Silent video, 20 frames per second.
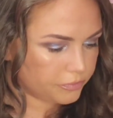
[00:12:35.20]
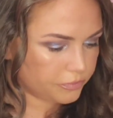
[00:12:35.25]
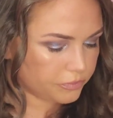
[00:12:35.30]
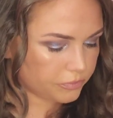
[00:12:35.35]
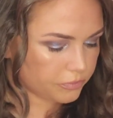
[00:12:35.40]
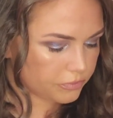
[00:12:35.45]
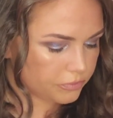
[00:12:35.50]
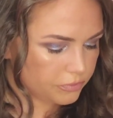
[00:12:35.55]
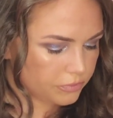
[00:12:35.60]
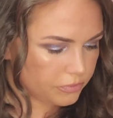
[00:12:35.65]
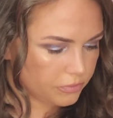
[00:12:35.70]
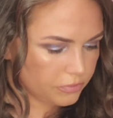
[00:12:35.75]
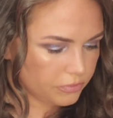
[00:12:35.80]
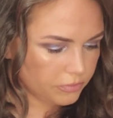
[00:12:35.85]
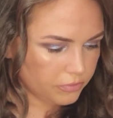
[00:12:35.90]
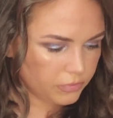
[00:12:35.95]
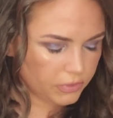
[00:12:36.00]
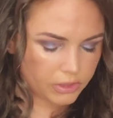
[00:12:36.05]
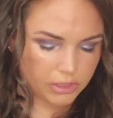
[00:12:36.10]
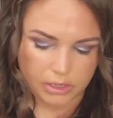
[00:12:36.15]

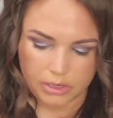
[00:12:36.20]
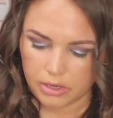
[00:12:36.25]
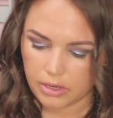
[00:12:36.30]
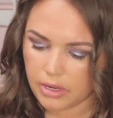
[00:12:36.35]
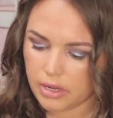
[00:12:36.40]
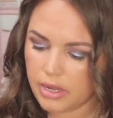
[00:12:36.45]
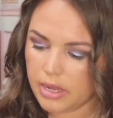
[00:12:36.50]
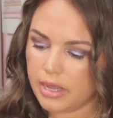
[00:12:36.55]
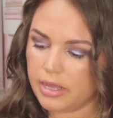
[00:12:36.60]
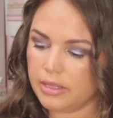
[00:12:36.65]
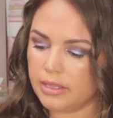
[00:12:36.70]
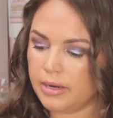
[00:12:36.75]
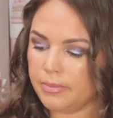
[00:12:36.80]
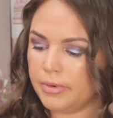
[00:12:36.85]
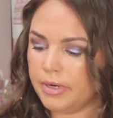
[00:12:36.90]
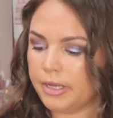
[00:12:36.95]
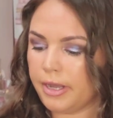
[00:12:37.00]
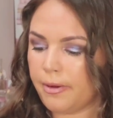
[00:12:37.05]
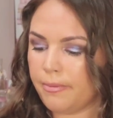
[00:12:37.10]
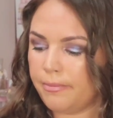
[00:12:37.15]
And then I'm
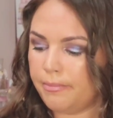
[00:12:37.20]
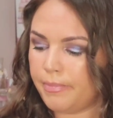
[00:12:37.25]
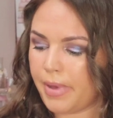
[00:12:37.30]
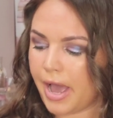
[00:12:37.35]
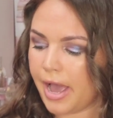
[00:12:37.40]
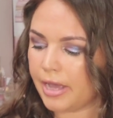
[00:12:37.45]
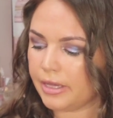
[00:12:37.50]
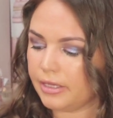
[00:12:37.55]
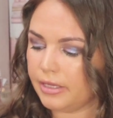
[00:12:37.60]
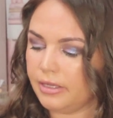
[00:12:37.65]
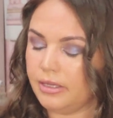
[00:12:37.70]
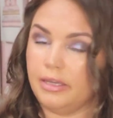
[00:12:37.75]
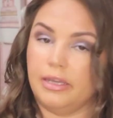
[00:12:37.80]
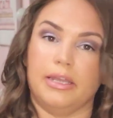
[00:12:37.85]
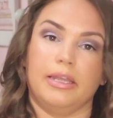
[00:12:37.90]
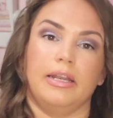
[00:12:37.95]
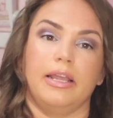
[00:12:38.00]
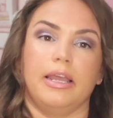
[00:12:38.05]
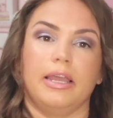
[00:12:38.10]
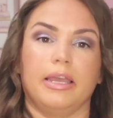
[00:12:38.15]
going to go back in
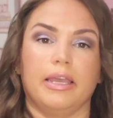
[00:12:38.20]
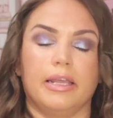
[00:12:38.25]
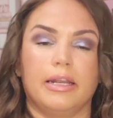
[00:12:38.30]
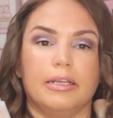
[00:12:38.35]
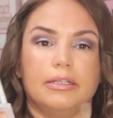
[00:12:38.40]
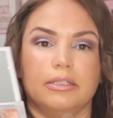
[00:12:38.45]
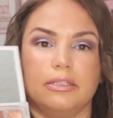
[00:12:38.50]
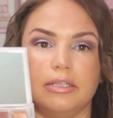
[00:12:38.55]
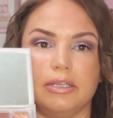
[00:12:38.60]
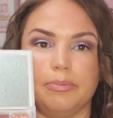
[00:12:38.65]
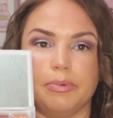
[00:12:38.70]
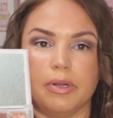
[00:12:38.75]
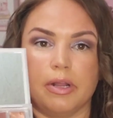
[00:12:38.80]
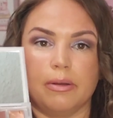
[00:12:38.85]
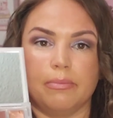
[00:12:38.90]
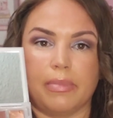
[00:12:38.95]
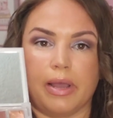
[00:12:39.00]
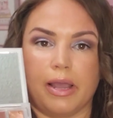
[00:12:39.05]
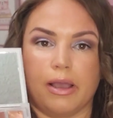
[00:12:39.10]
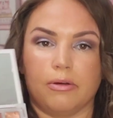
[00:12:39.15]
and deepen
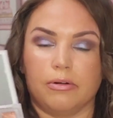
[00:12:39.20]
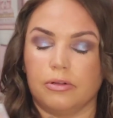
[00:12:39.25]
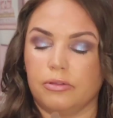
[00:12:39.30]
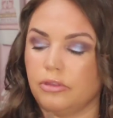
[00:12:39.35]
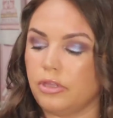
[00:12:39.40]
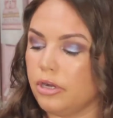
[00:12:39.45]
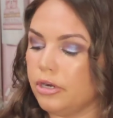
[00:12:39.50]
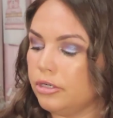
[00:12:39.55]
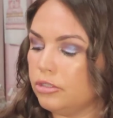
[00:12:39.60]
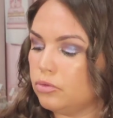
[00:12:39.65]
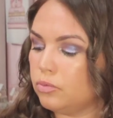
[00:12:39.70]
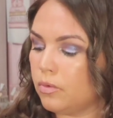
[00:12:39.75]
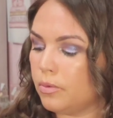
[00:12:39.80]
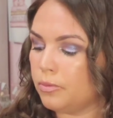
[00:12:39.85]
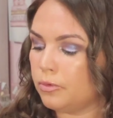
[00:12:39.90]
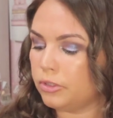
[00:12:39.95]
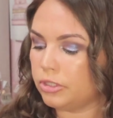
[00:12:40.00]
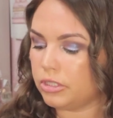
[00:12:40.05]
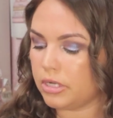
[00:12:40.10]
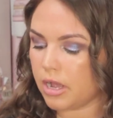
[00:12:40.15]
up my outer thirds one
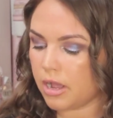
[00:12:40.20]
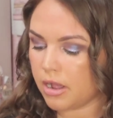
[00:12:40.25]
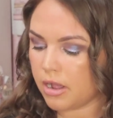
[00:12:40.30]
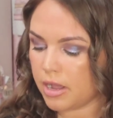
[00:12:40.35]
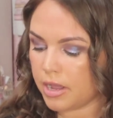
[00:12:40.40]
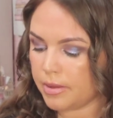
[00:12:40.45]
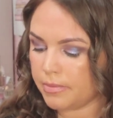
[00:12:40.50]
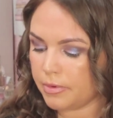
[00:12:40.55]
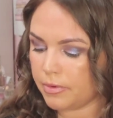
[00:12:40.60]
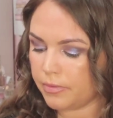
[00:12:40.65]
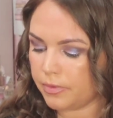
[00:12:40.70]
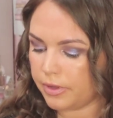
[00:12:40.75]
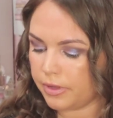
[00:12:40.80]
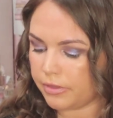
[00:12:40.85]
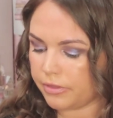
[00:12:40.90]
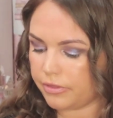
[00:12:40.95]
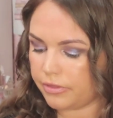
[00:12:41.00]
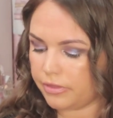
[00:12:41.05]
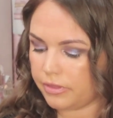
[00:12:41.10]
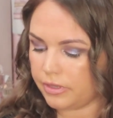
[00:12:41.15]
more time
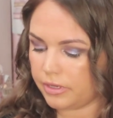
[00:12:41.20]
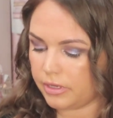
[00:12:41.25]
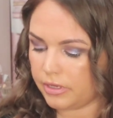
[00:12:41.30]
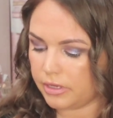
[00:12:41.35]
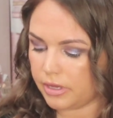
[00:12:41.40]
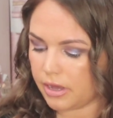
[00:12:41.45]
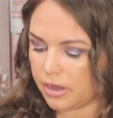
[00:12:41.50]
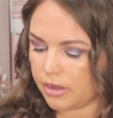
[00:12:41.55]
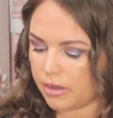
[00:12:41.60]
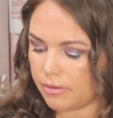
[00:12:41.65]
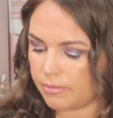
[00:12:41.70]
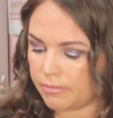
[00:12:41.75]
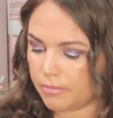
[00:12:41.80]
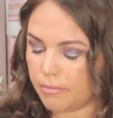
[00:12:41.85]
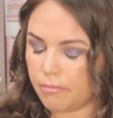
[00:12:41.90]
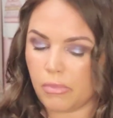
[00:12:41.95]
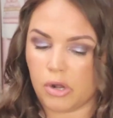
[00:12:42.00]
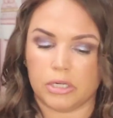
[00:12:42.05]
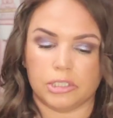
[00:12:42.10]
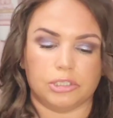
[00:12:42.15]
with the
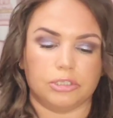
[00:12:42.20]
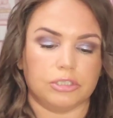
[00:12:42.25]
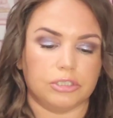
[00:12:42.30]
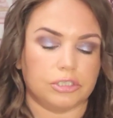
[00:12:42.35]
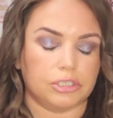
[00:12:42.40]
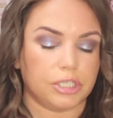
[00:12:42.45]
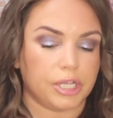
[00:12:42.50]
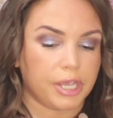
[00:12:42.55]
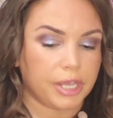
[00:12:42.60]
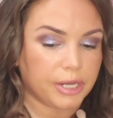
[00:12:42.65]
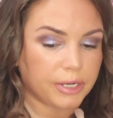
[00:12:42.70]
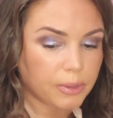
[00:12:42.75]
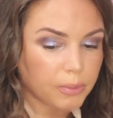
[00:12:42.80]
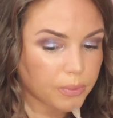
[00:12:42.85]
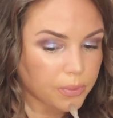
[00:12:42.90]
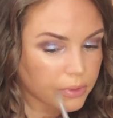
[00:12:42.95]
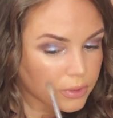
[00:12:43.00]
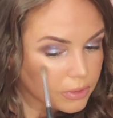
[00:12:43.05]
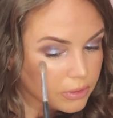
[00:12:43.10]
Mantra shade.